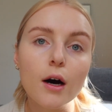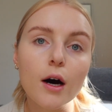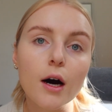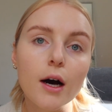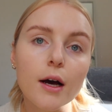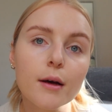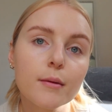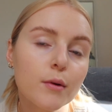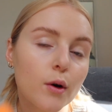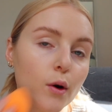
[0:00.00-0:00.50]

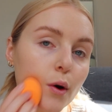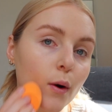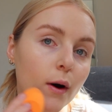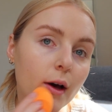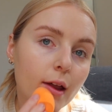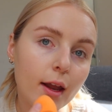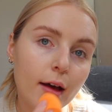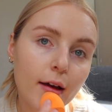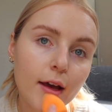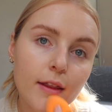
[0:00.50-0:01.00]
I'm
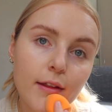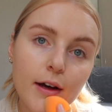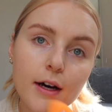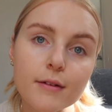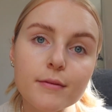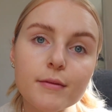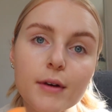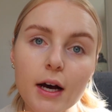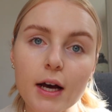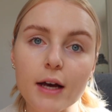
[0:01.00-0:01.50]
quite liking
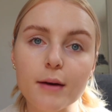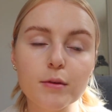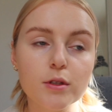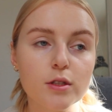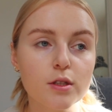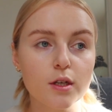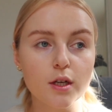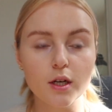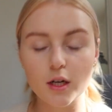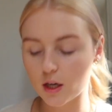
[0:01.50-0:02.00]
that. I'm
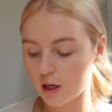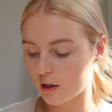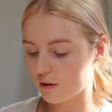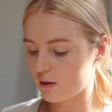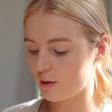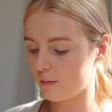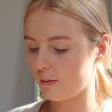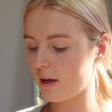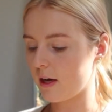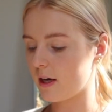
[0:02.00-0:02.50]
also going to close
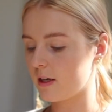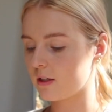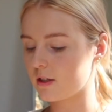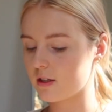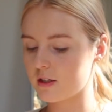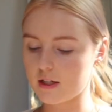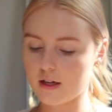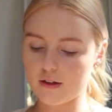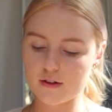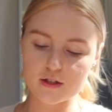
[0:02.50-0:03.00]
the blind
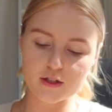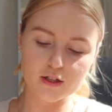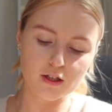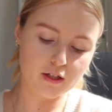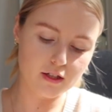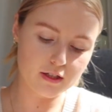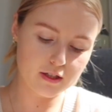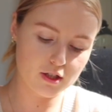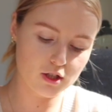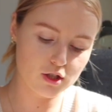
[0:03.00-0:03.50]
because now the
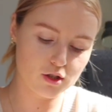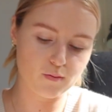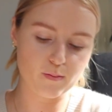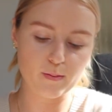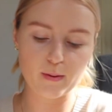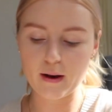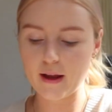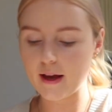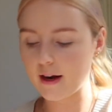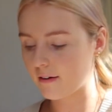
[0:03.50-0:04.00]
sun is just
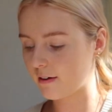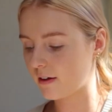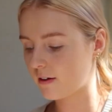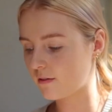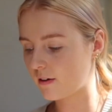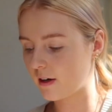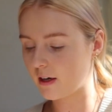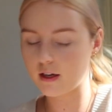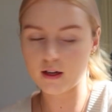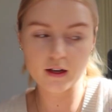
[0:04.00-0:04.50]
blaring
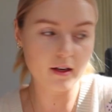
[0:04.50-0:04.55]
right